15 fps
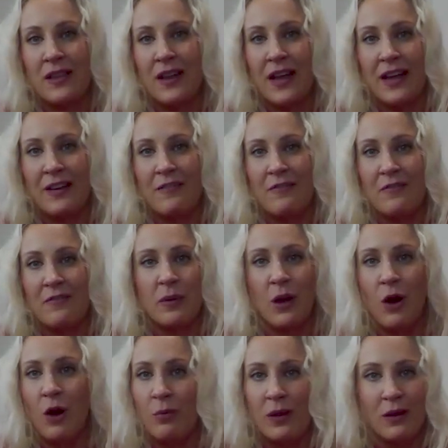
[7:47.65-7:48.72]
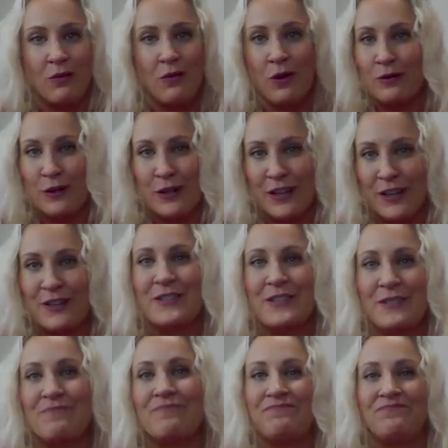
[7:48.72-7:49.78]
that I have been hoping for years.